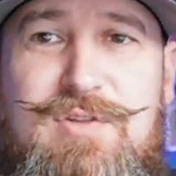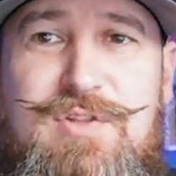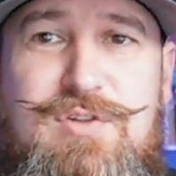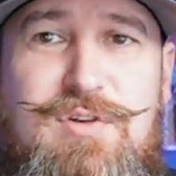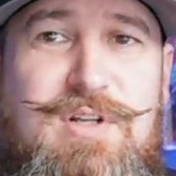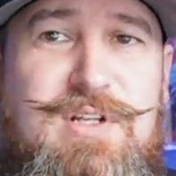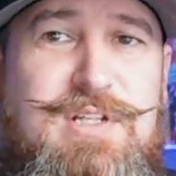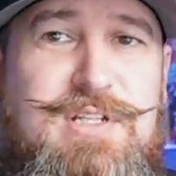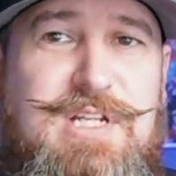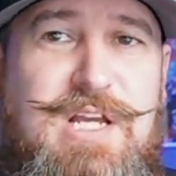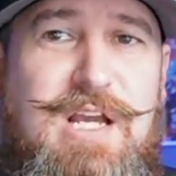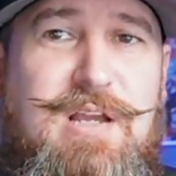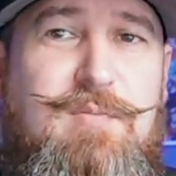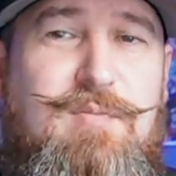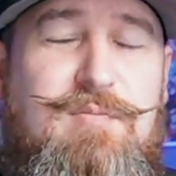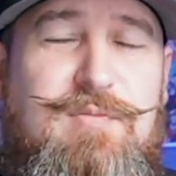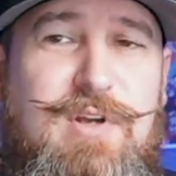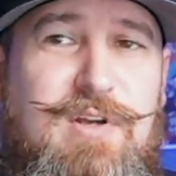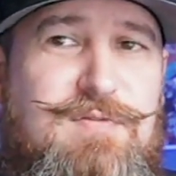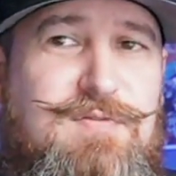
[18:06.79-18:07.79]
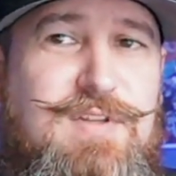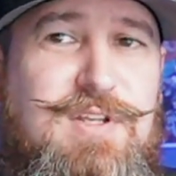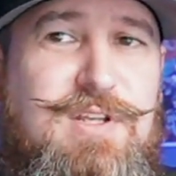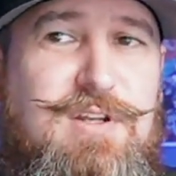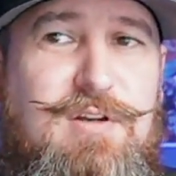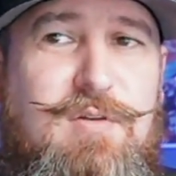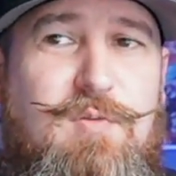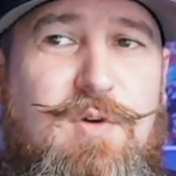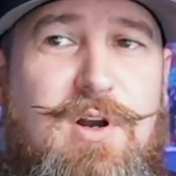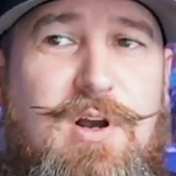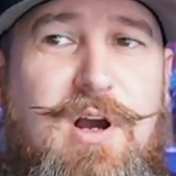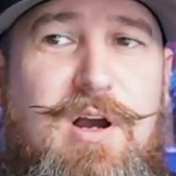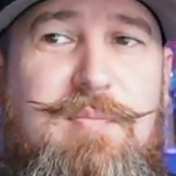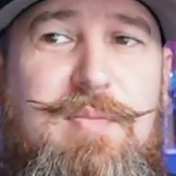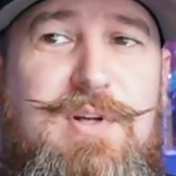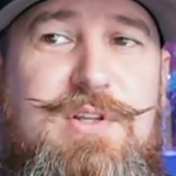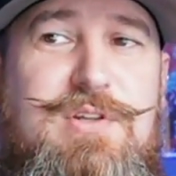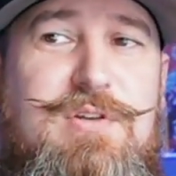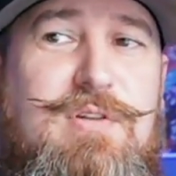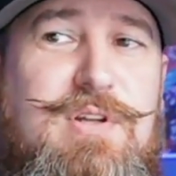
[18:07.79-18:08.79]
during a time of the year where
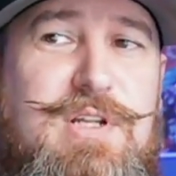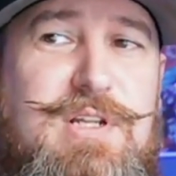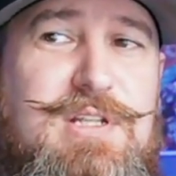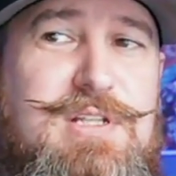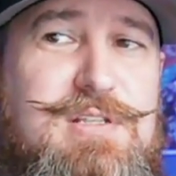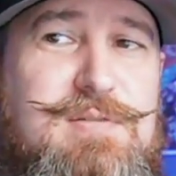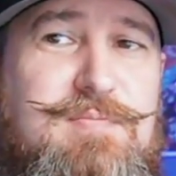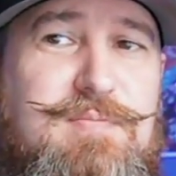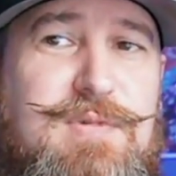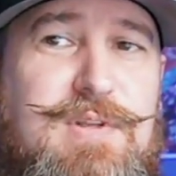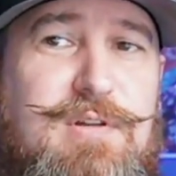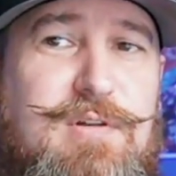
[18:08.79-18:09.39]
opportunities